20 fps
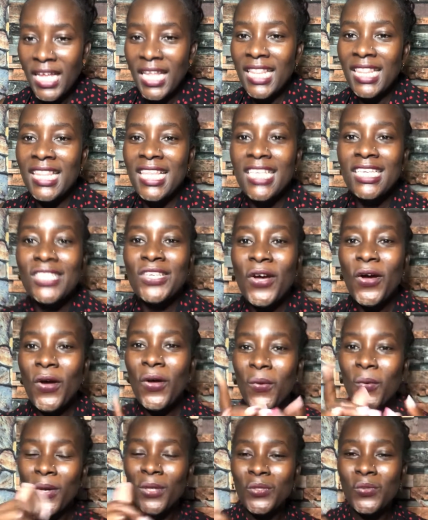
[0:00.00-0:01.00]
this is all
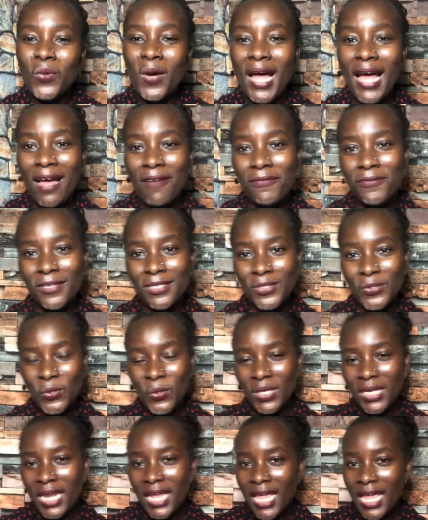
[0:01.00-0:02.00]
what to have for
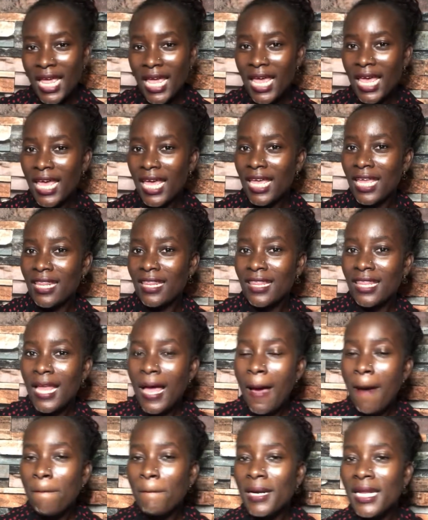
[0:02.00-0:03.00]
today, and
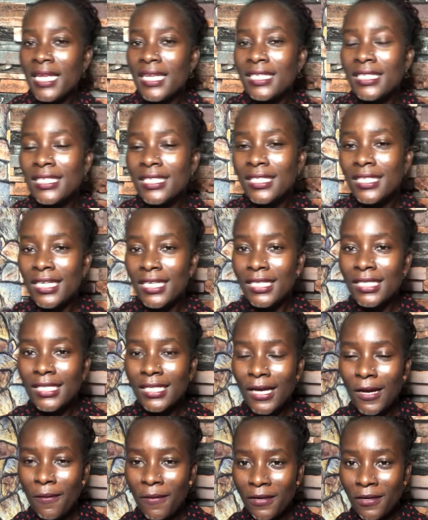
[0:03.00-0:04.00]
please
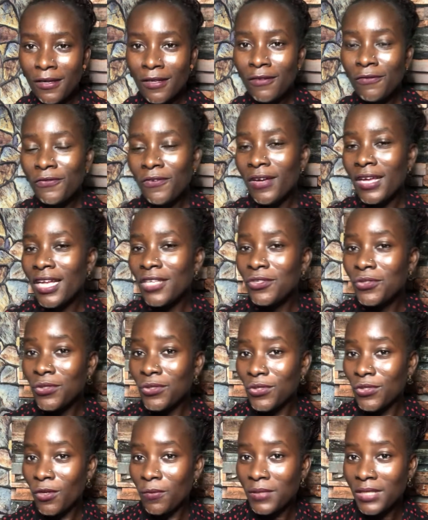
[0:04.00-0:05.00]
don't forget to
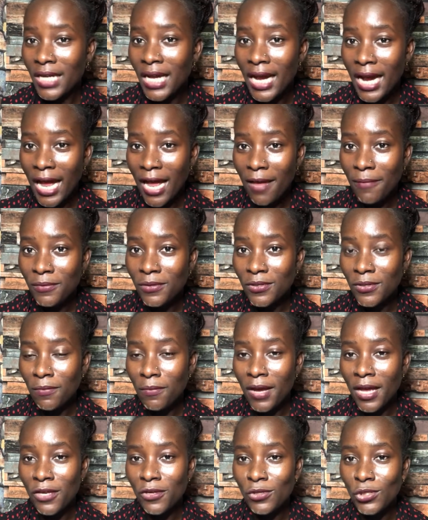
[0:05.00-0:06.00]
subscribe to my
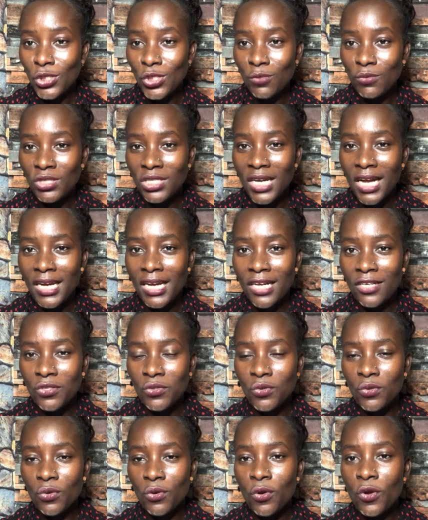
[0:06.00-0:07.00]
YouTube channel
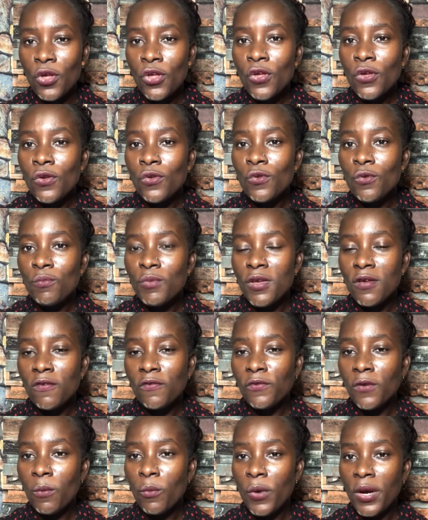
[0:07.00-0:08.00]
so you'll be
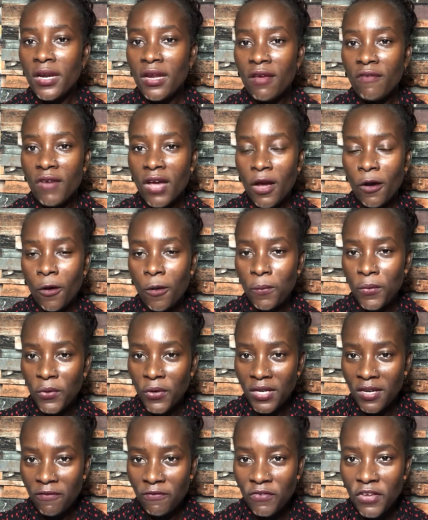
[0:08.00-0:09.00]
informed whenever I upload
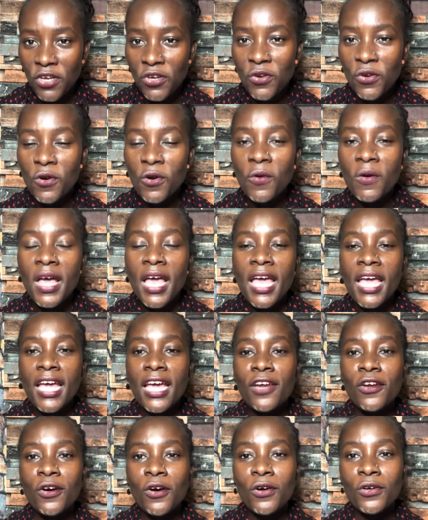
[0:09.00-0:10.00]
a video. And
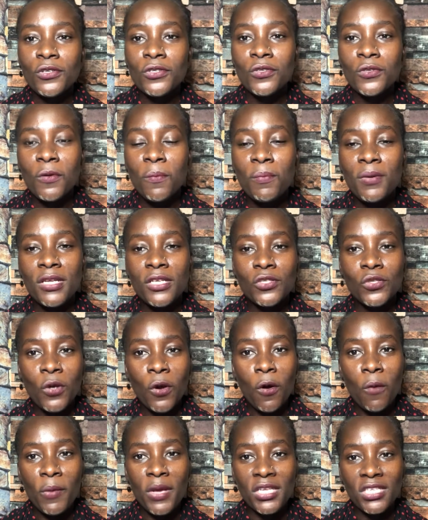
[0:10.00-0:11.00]
also please
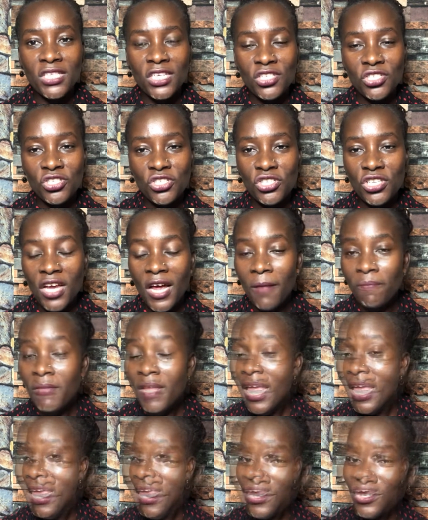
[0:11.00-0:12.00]
comment and share,
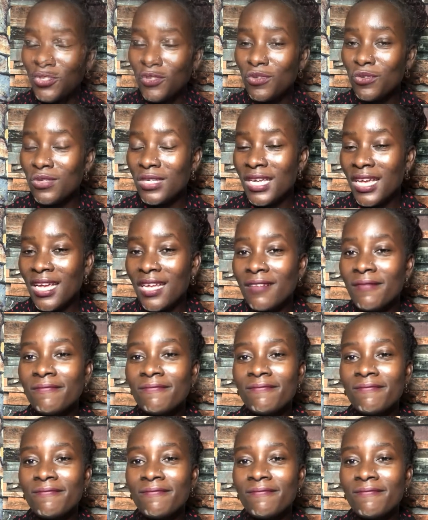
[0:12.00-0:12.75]
and you can